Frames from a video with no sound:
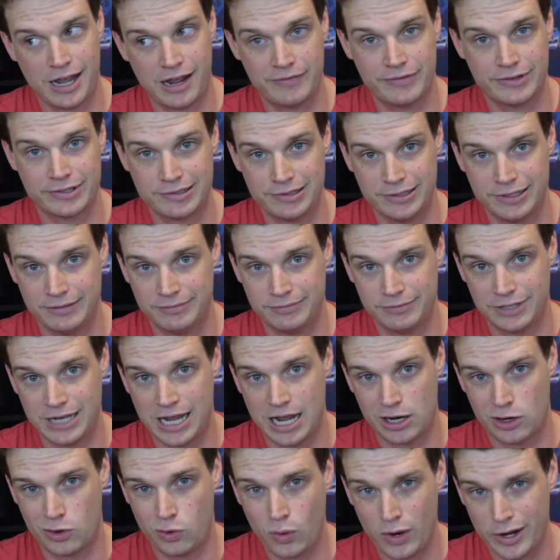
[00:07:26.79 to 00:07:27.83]
Obviously,
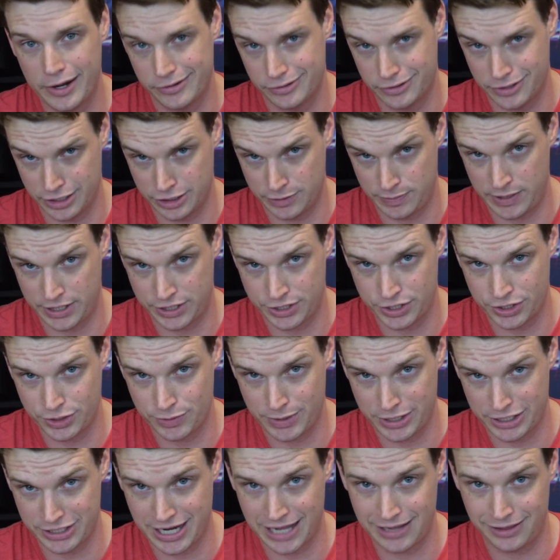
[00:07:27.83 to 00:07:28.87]
not quite as good as Pictures
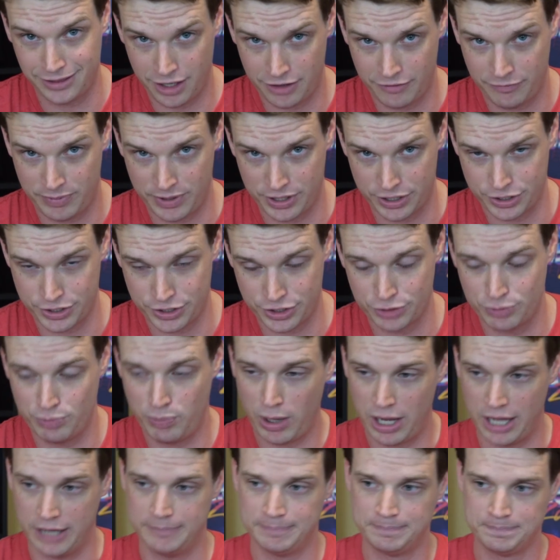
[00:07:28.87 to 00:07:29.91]
because I love Pictures,
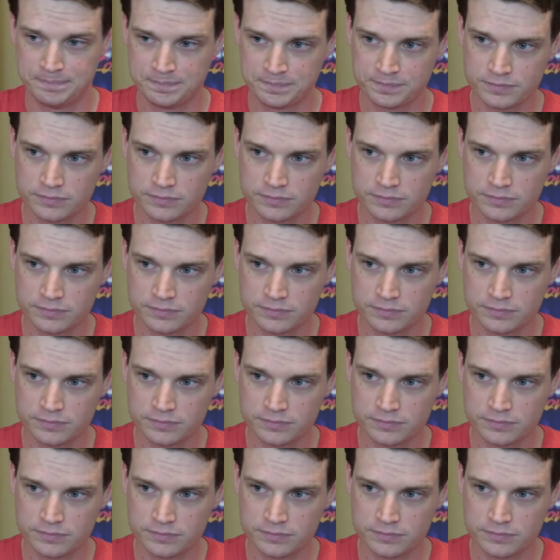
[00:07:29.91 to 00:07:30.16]
but